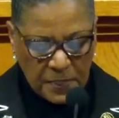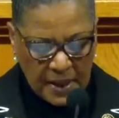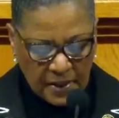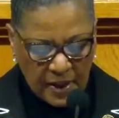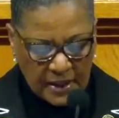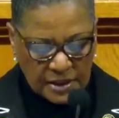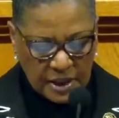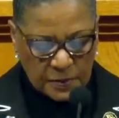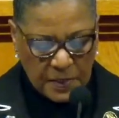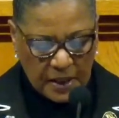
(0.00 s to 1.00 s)
Peter had
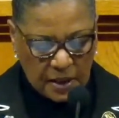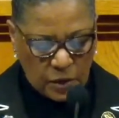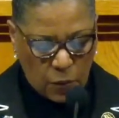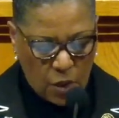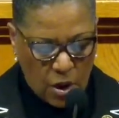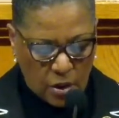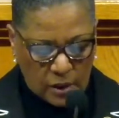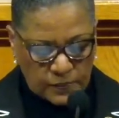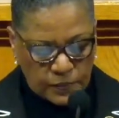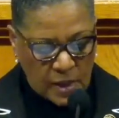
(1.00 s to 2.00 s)
just begun to walk
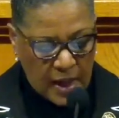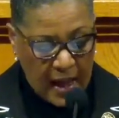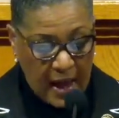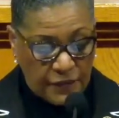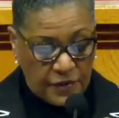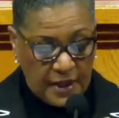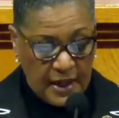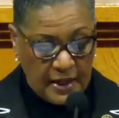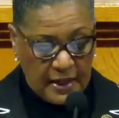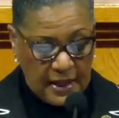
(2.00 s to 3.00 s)
after they
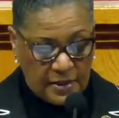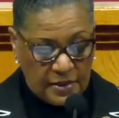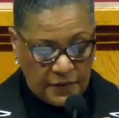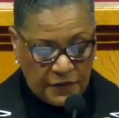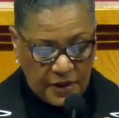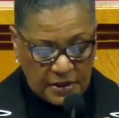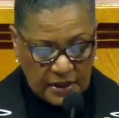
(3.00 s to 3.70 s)
had eaten the fish,